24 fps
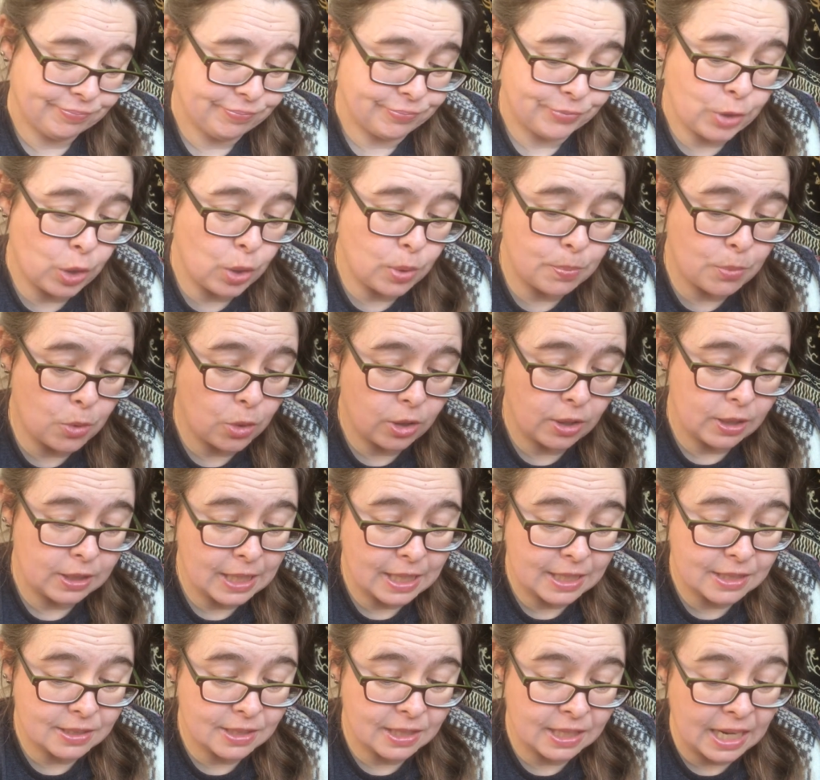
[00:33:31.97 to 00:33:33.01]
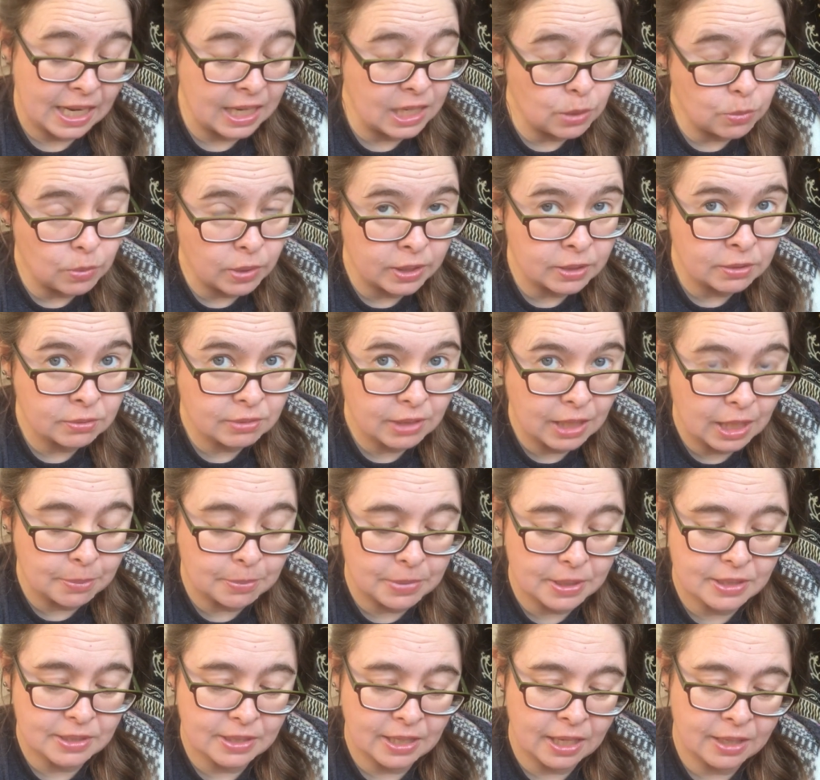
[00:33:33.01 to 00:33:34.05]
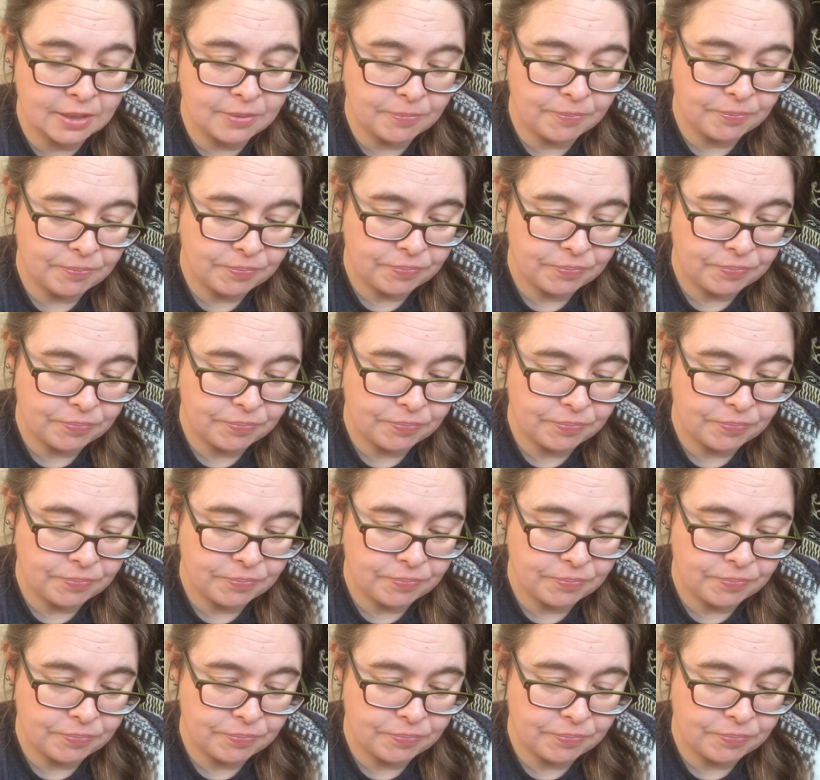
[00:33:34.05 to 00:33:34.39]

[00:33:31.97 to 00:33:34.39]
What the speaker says: "No more or less than anyone," Emma said.